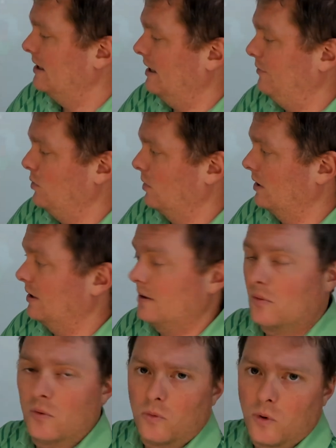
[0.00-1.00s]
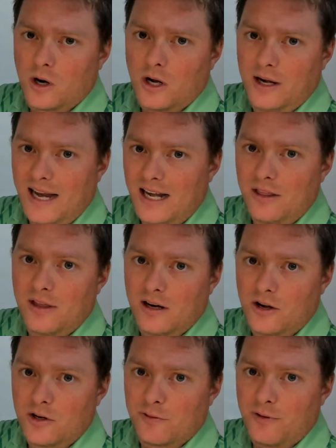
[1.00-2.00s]
If you were going to work on anything
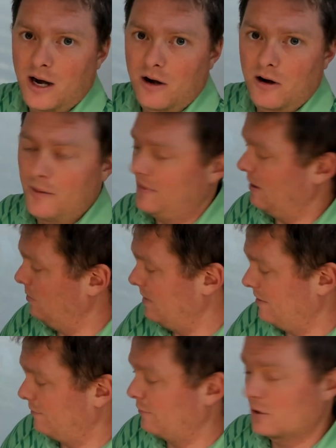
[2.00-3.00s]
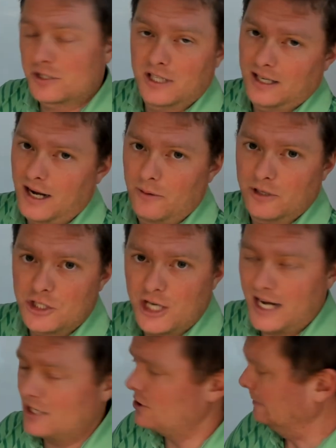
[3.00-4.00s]
on your firearm, that would be the first thing I would
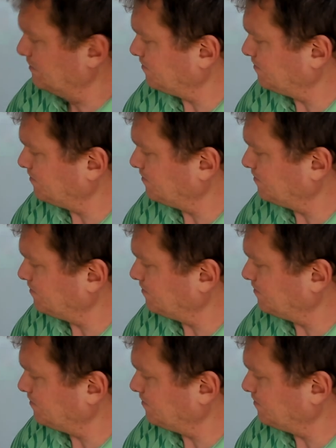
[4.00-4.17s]
change.